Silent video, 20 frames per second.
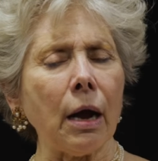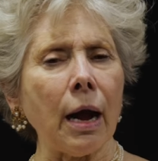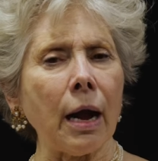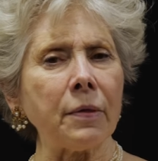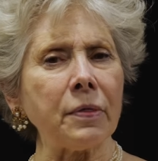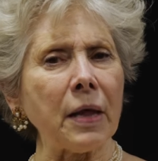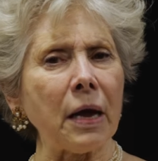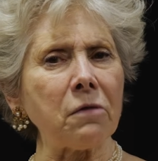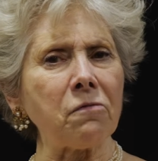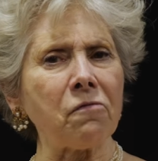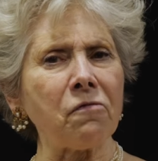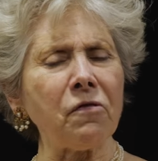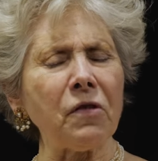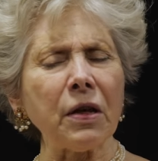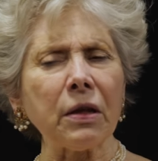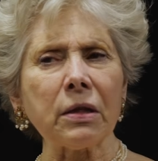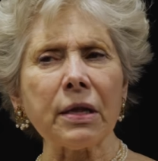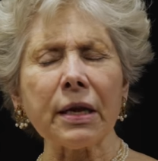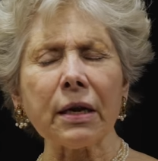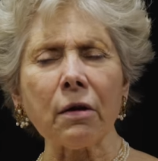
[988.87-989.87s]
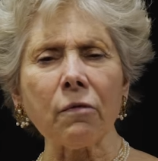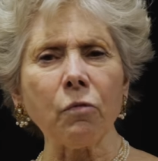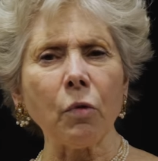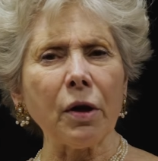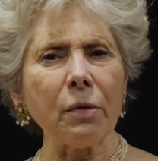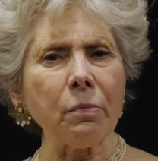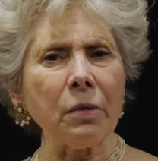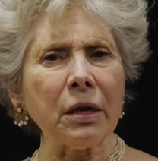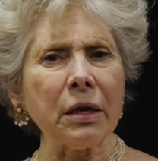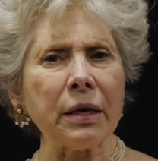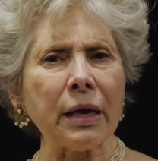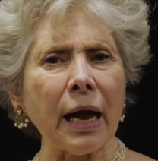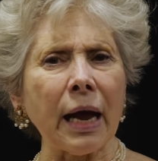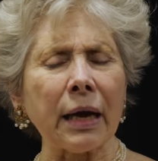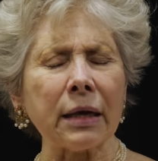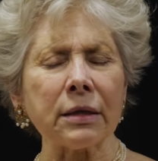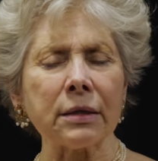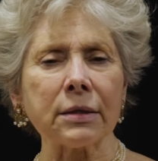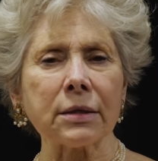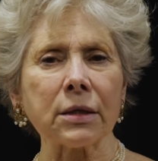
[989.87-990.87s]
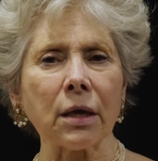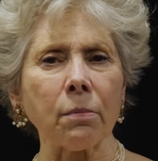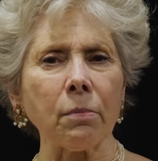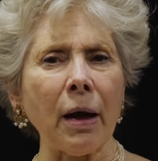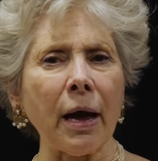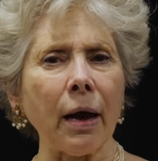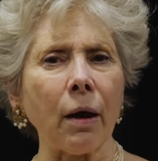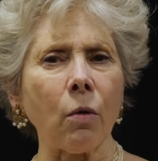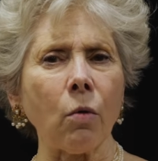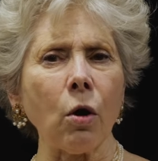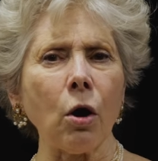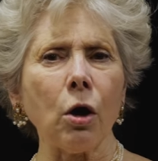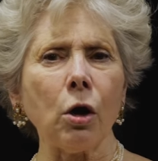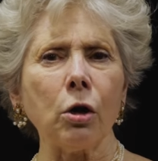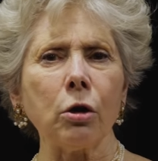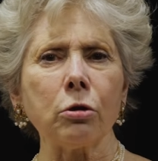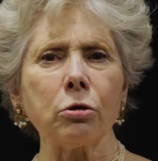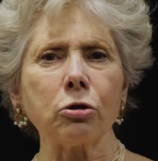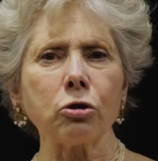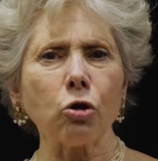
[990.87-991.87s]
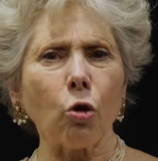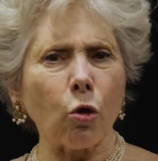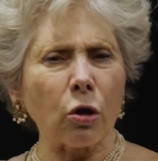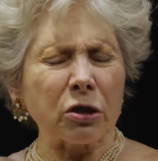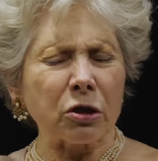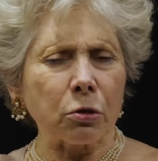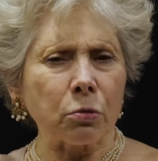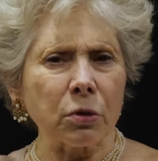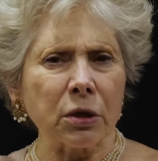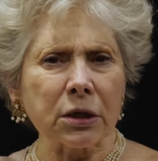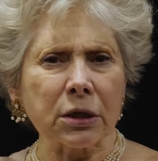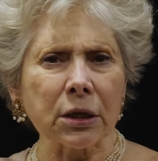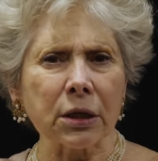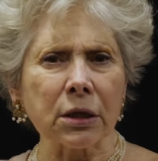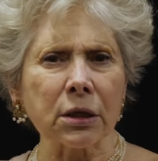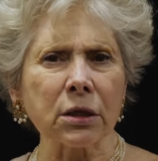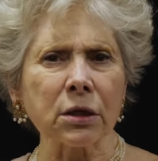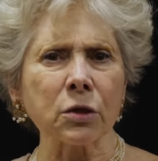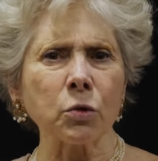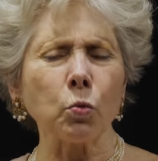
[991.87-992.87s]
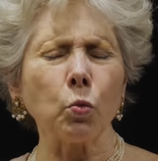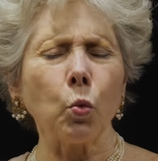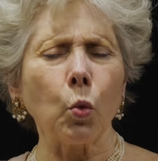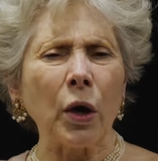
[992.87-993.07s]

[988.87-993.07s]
and that feeling of women as somehow sorceresses,